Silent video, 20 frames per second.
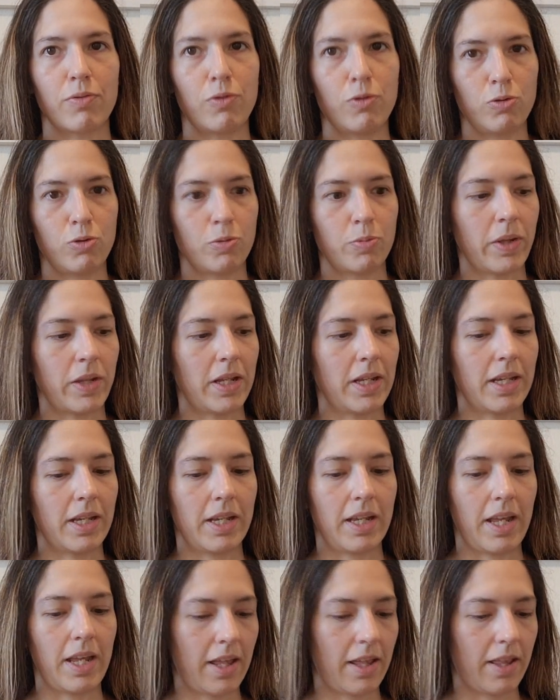The fruits
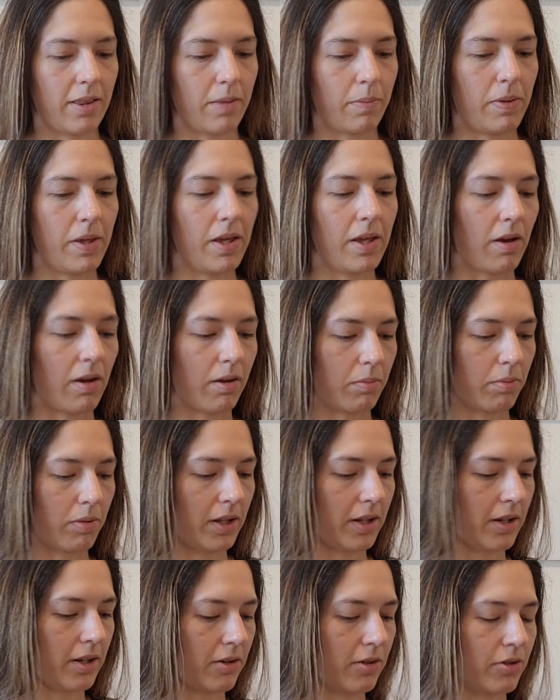blanket and the peacock
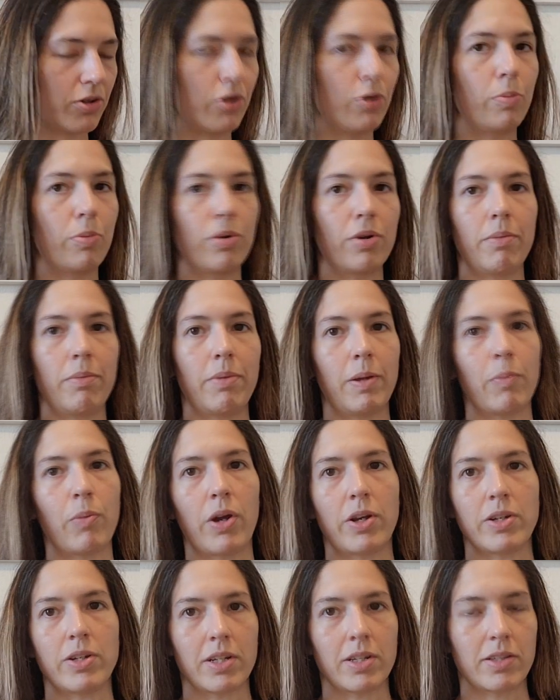blanket are two pretty
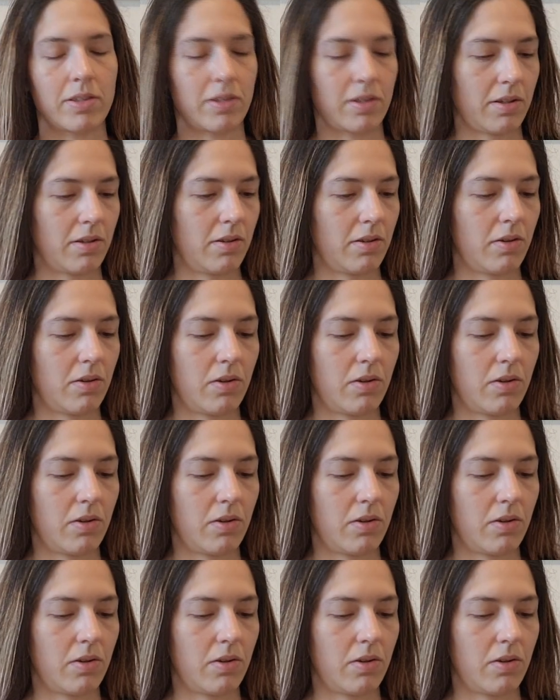big projects